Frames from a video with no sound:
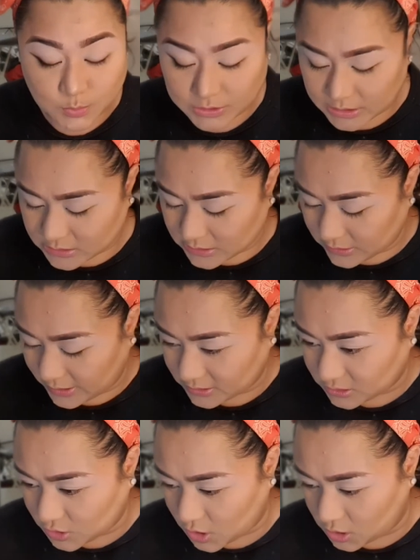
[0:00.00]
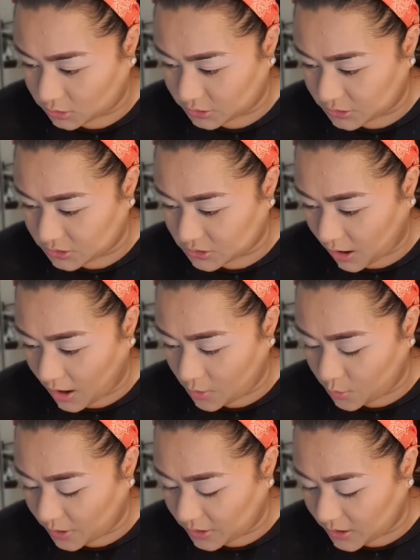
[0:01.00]
but I didn't like the color, so I
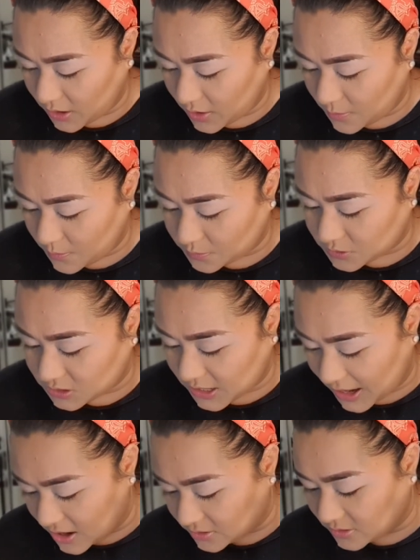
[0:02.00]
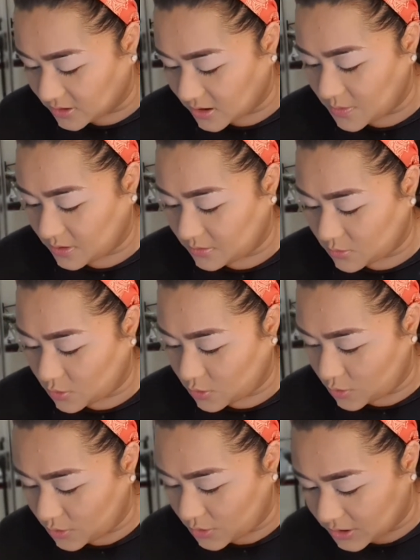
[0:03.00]
went down a bit
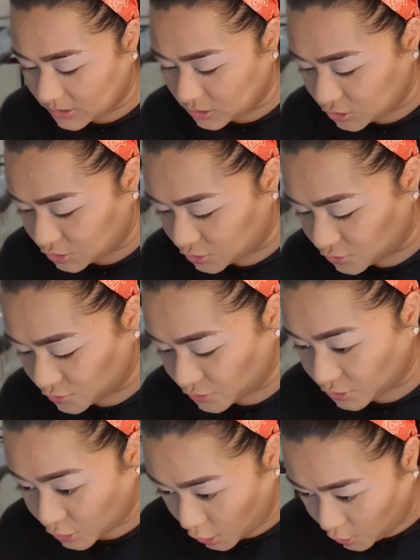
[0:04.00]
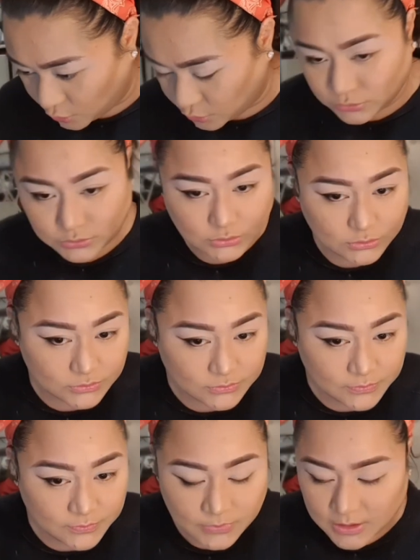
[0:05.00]
more to stone,
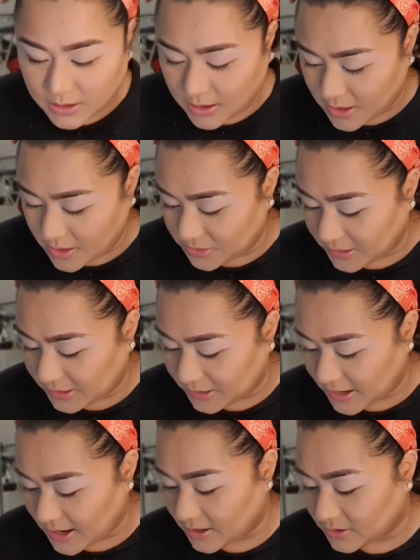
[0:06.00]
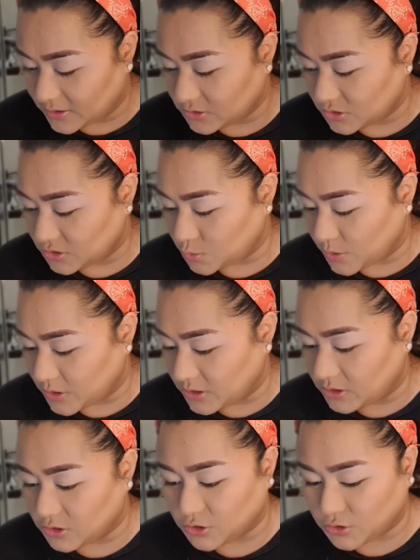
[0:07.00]
and then now she went
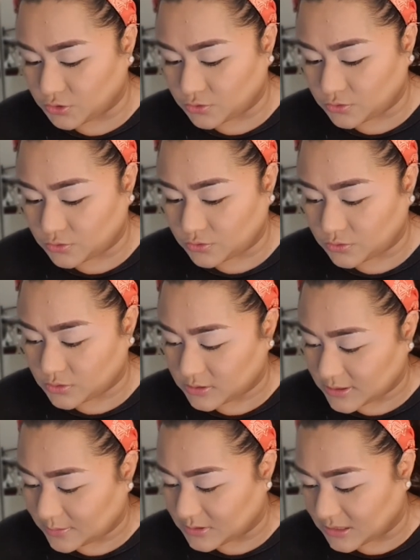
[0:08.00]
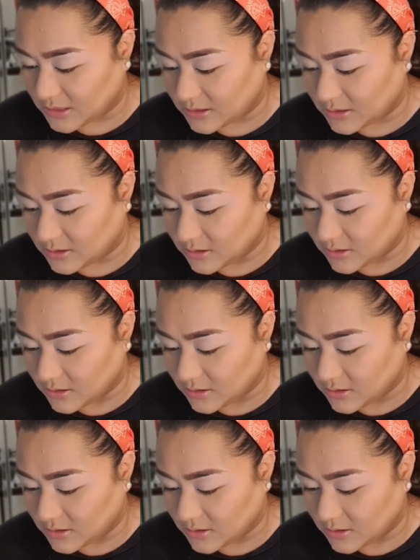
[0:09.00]
into something